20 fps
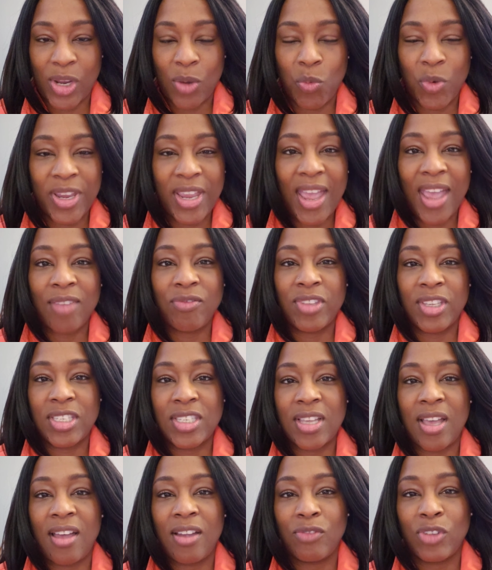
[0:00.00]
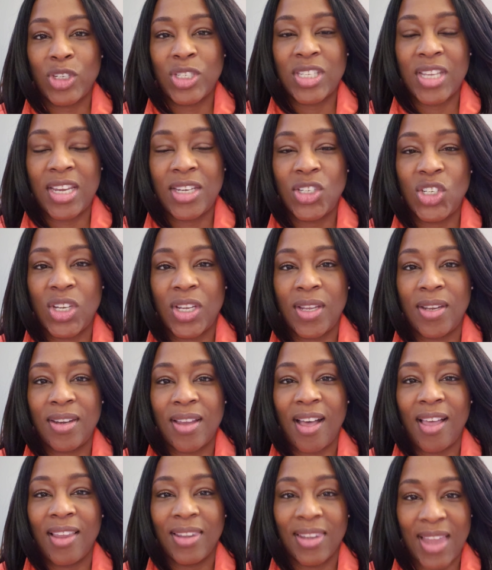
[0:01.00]
And we have this
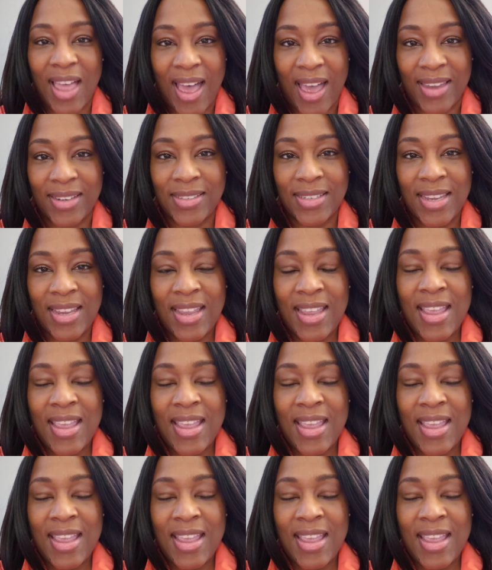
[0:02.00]
conversation a lot.